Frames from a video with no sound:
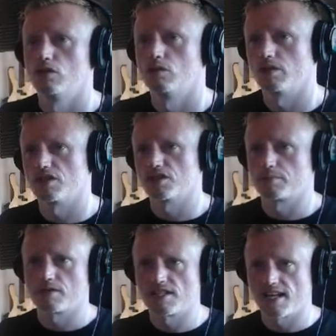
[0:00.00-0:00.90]
Which is a
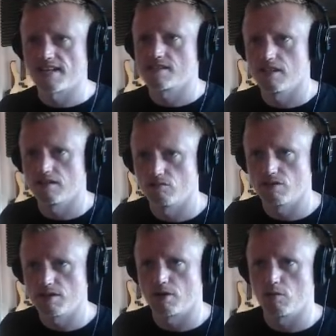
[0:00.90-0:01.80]
preset in
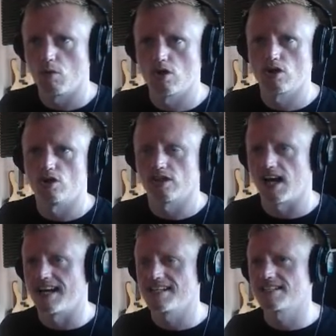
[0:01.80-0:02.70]
Repro 1 called
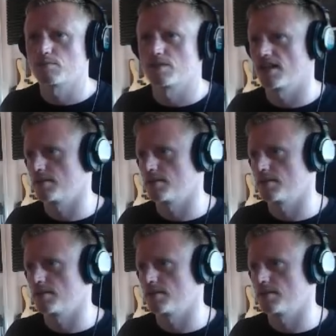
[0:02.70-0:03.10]
Iced, which I